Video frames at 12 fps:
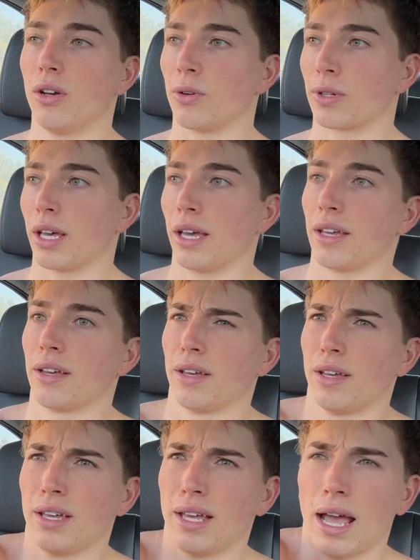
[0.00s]
Okay?
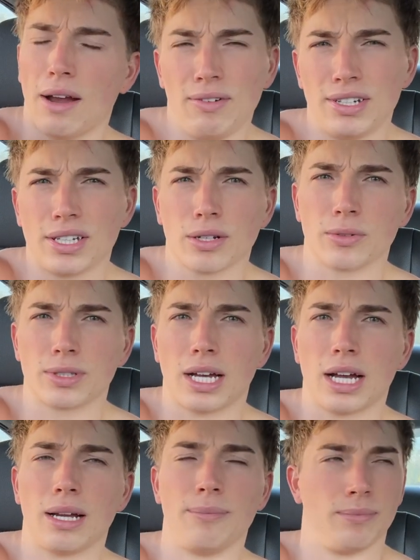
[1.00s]
Every single
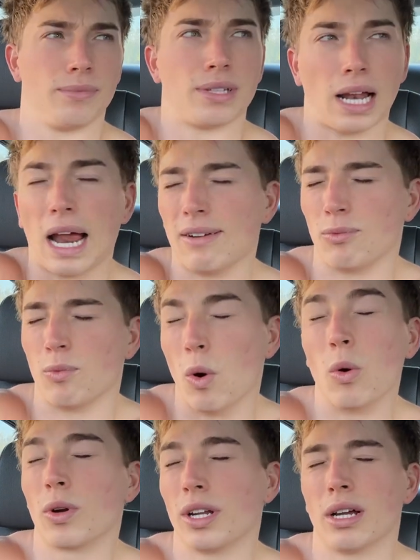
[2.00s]
time that I've
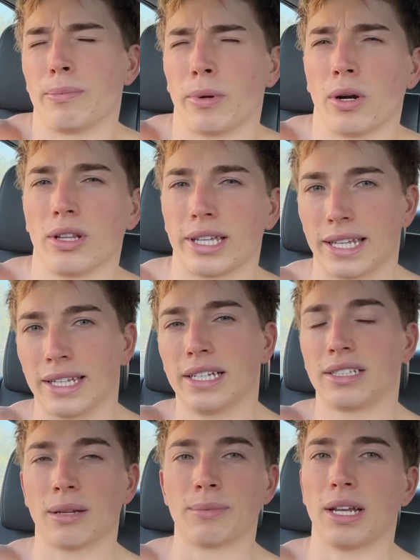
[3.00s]
woken up early and did
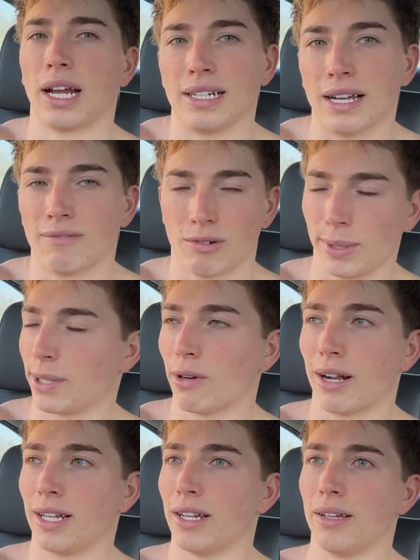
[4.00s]
something, I never
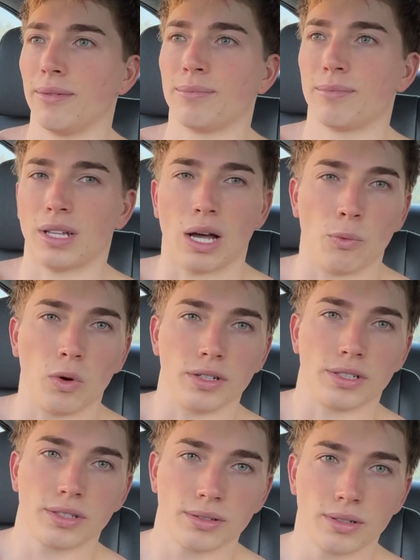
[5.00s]
regretted it. Not
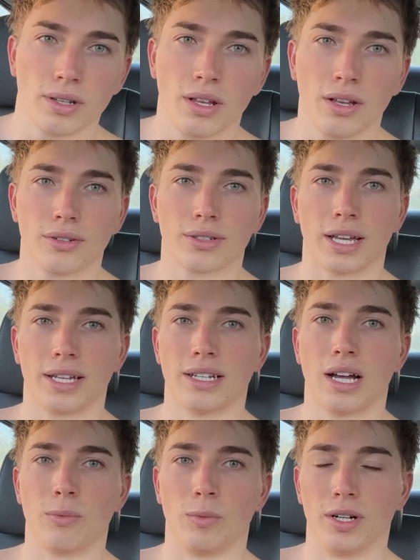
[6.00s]
once. Okay,
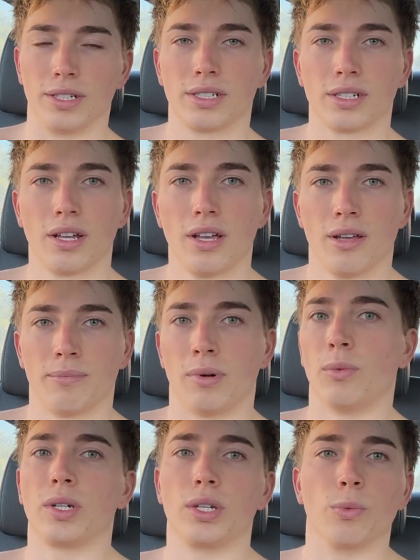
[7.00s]
not once. But
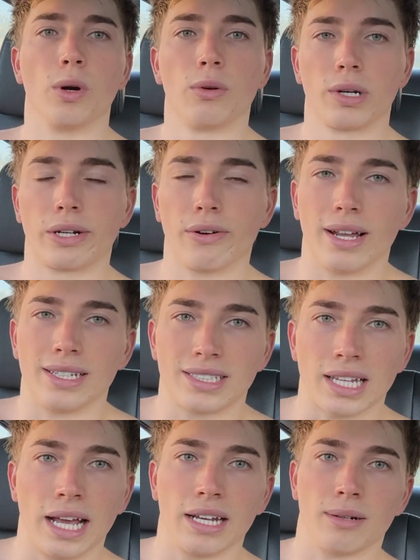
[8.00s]
what you will regret is
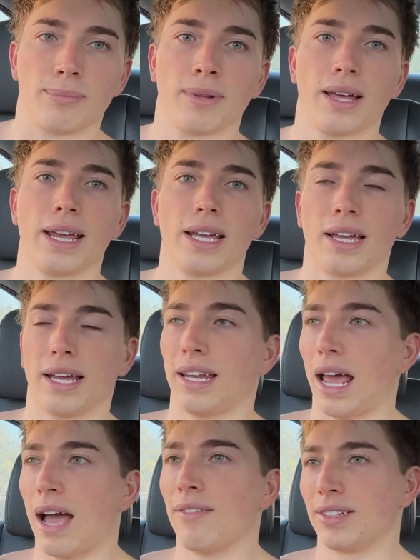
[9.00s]
staying up late and
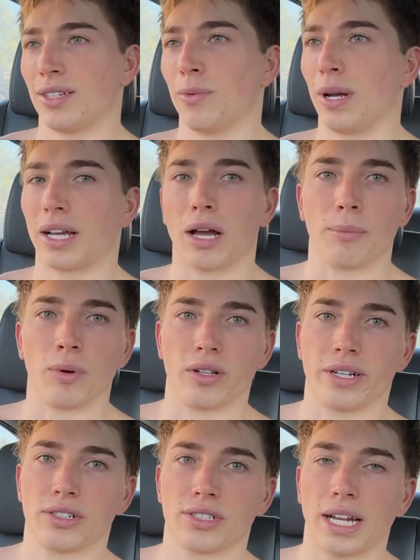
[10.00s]
having to wake up
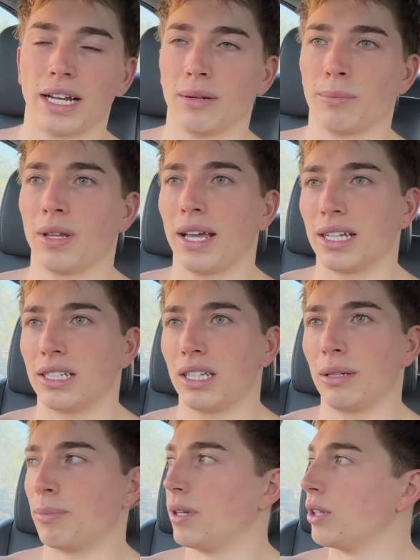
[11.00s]
early, or staying up late and
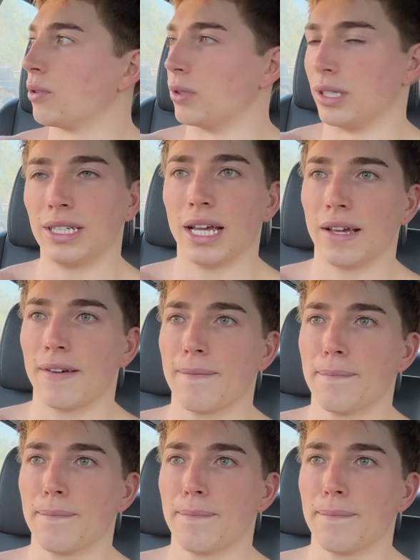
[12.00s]
sleeping in through the day.